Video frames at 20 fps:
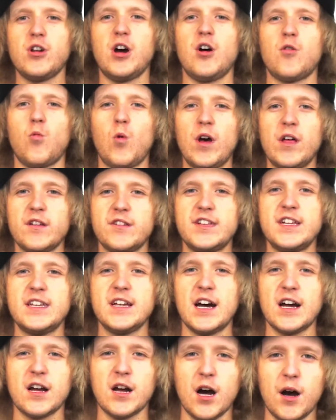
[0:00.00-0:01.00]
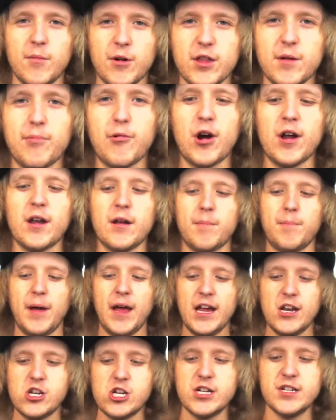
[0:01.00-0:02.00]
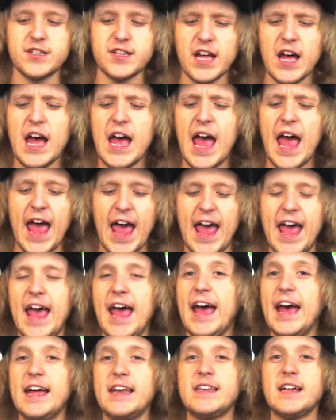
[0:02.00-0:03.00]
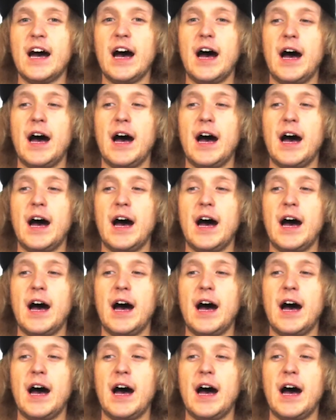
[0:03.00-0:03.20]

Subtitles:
on Wellicy.com on the product pages. And,